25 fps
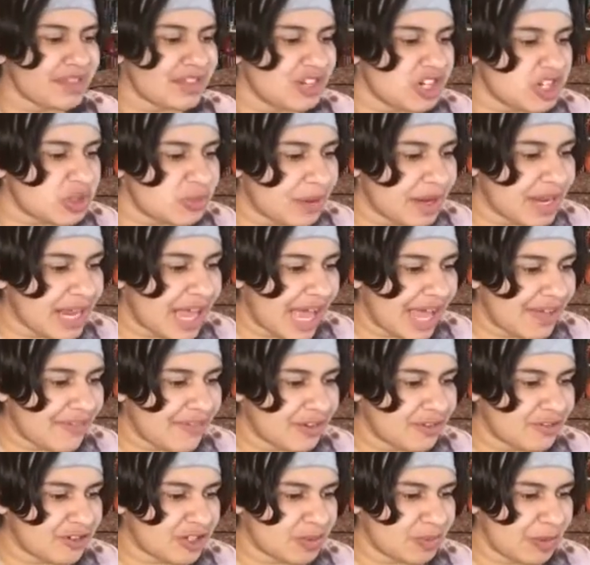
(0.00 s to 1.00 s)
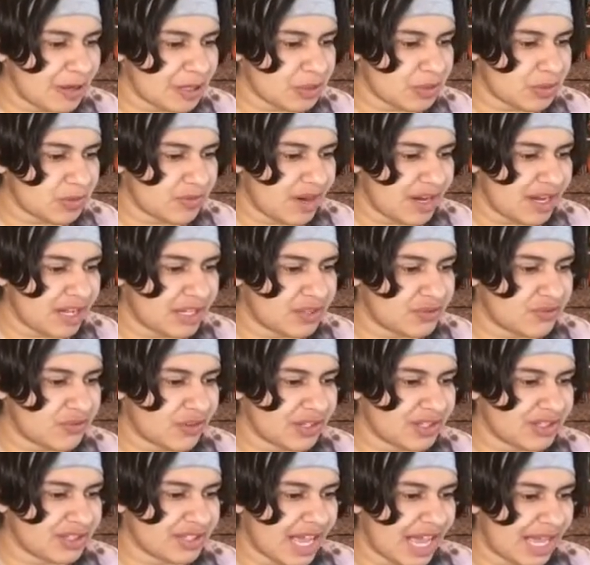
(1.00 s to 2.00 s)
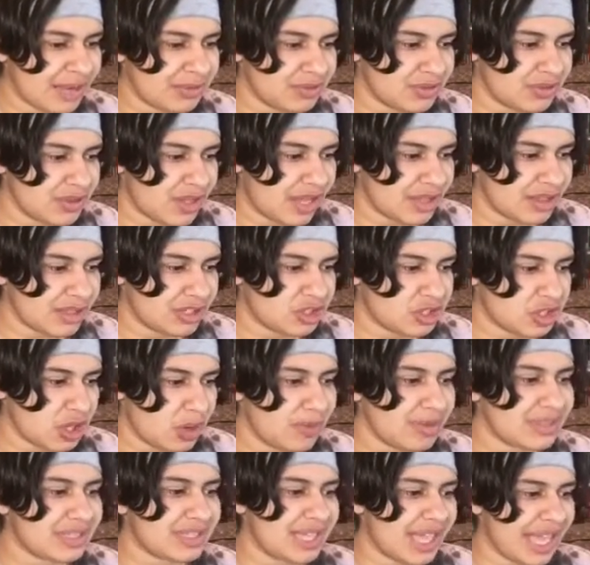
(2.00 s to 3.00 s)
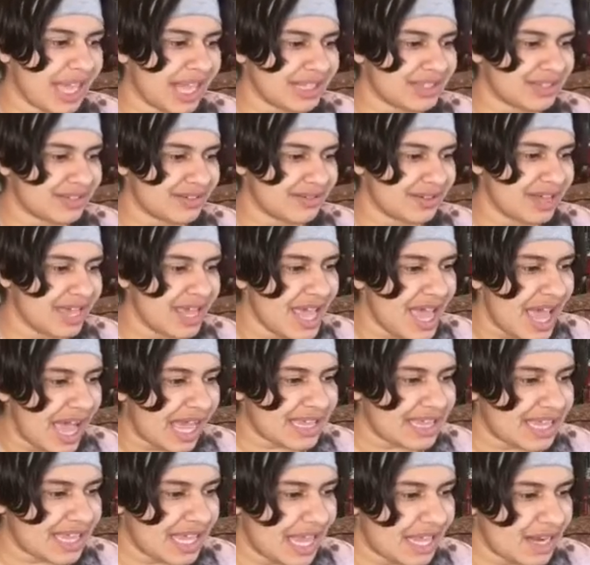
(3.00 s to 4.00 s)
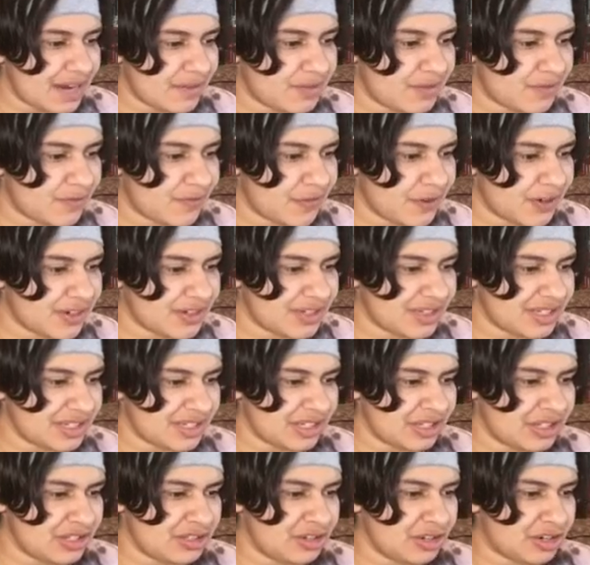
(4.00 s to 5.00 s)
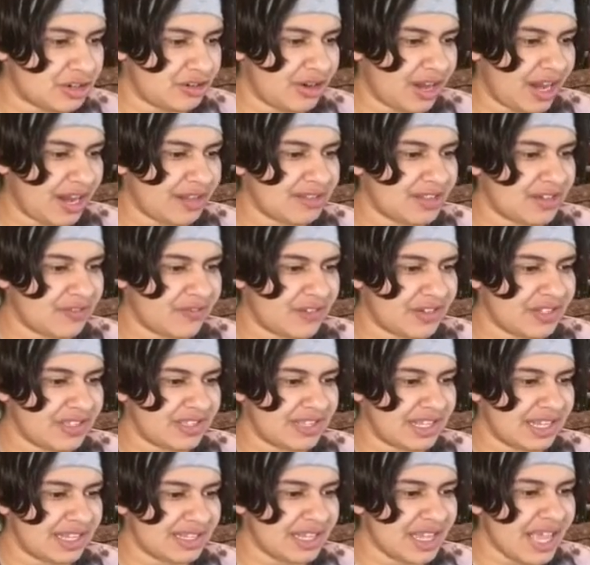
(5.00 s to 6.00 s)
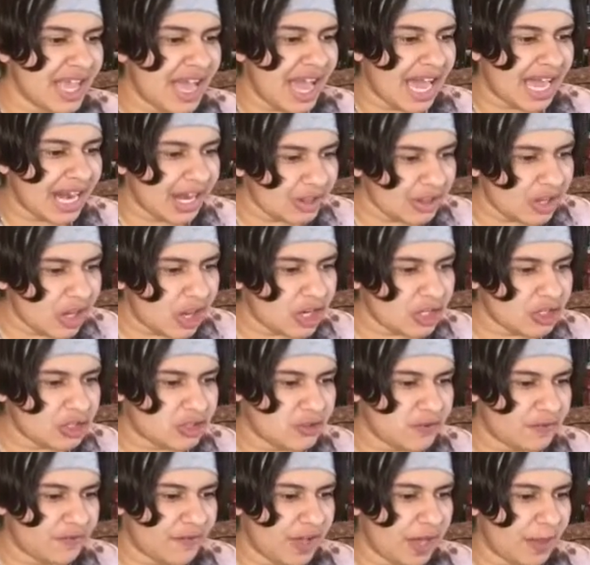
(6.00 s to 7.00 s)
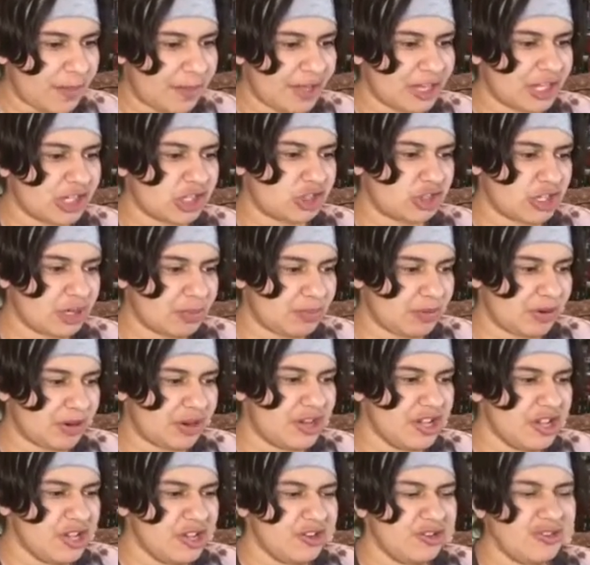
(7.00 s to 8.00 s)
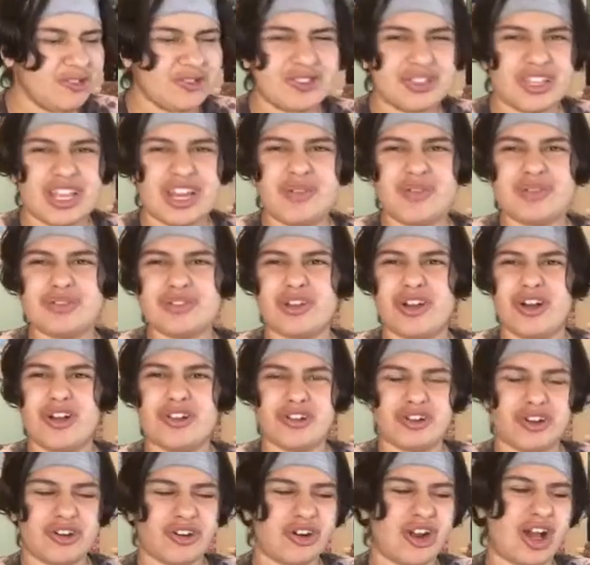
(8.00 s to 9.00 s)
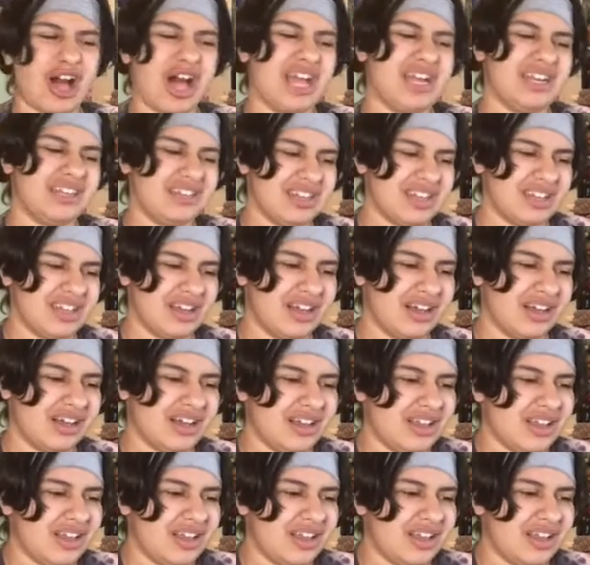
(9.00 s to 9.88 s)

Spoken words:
Despite having respectable ratings for its time slot, the show was canceled at the end of the first season due to creative differences and a lawsuit filed by a stripper who said it was all her idea.